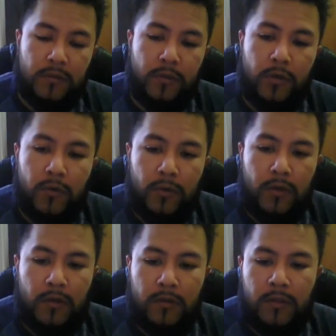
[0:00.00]

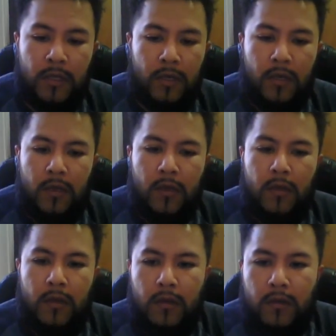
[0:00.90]
and
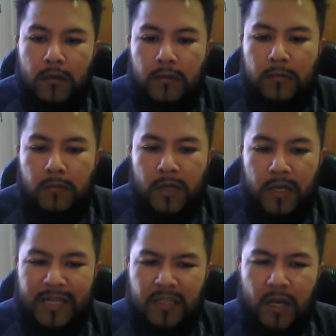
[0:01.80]

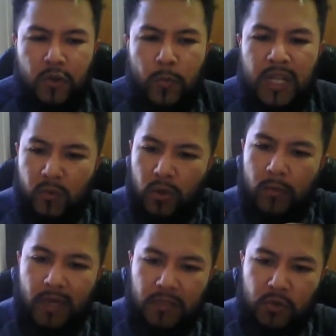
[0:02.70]
I do believe we
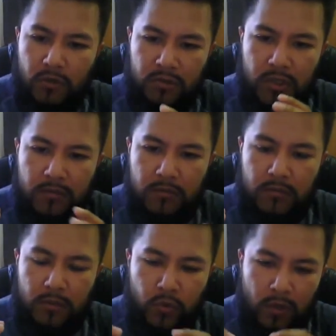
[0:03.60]
can make the
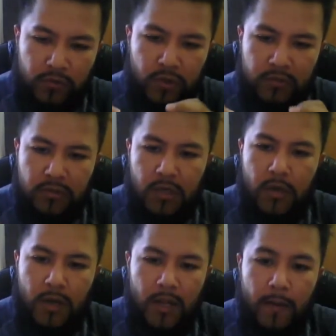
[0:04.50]
12 tribes chart
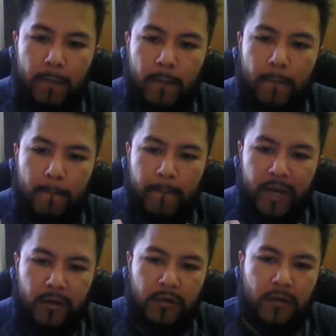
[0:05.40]
a lot
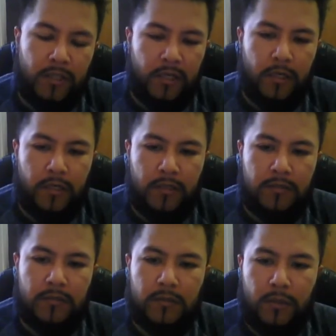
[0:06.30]
better than it
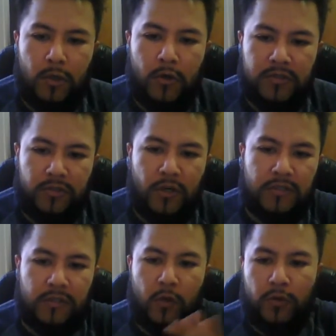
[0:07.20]
is, because it does
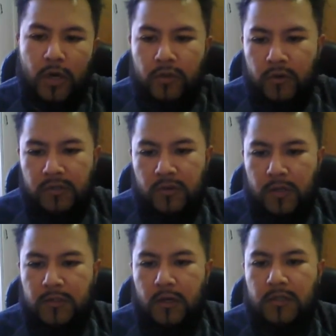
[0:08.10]
exclude other
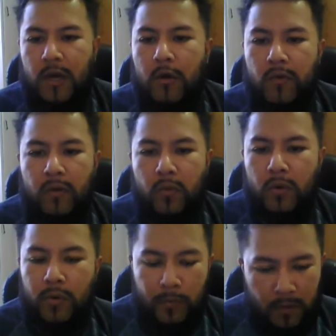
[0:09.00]
Israelites that are scattered around the
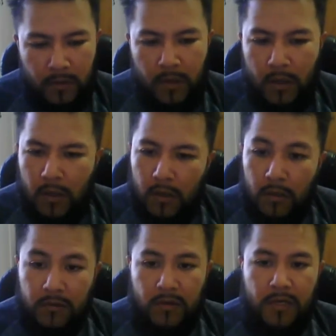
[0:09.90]
world. I mean,
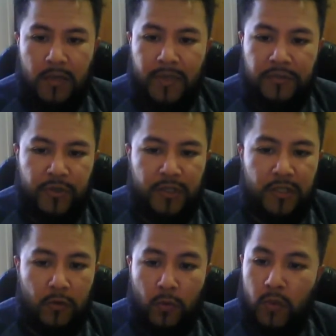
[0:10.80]
there are going to be Israelites
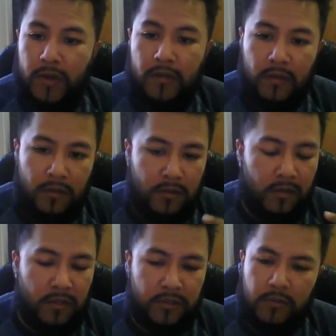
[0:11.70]
that look white. There are going
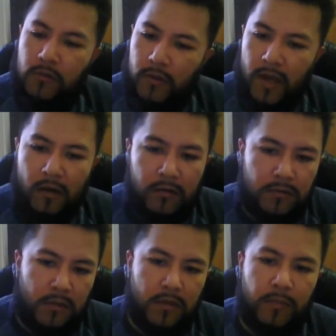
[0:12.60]
to Israelites that look Arabs.
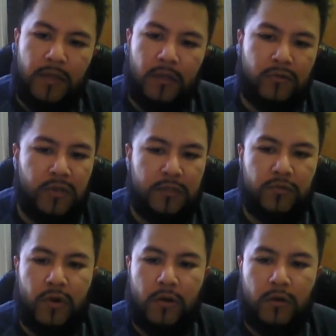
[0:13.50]
There are going to be Israelites
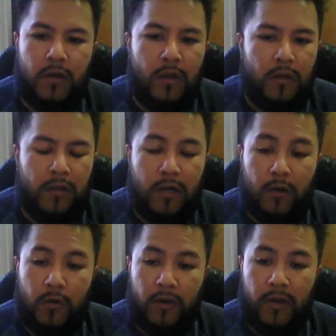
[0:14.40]
regarding they're going
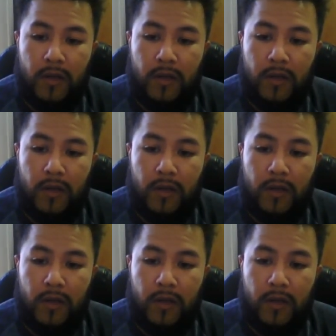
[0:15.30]
to look